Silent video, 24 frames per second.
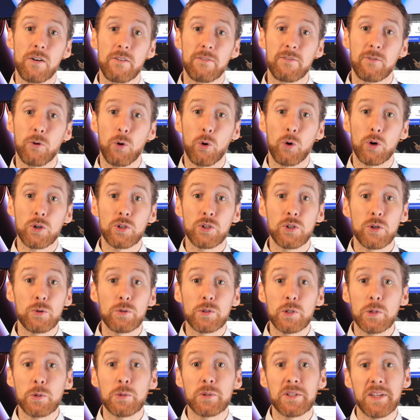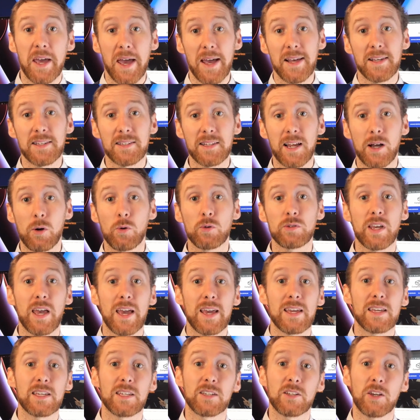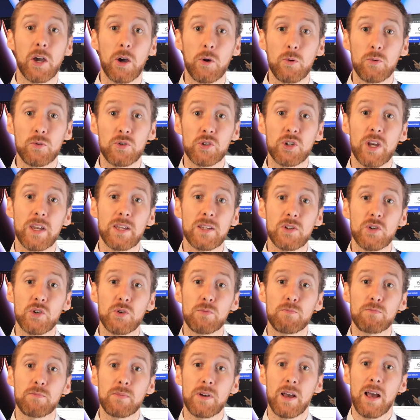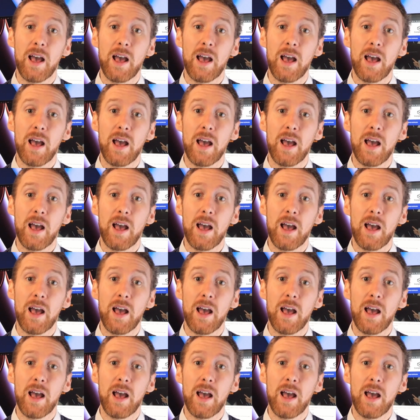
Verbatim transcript: for you to test out a code change